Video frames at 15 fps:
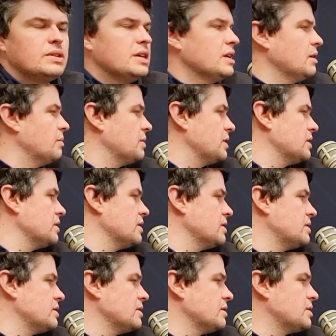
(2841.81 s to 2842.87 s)
Yeah, I mean
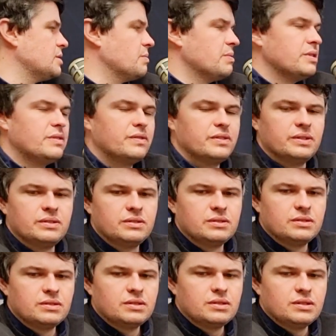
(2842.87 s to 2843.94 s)
it's a bit of
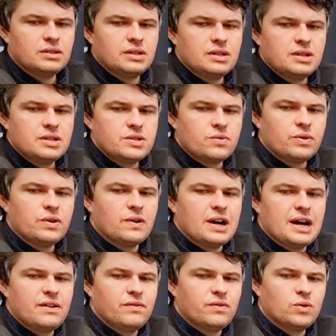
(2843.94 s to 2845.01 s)
it's a real
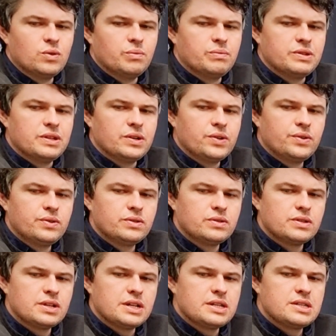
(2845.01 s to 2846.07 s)
art form,
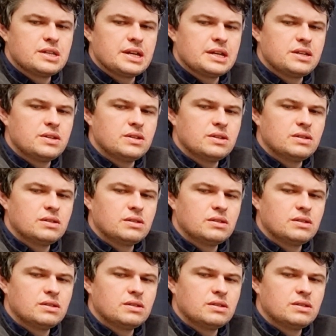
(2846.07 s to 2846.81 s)
It's like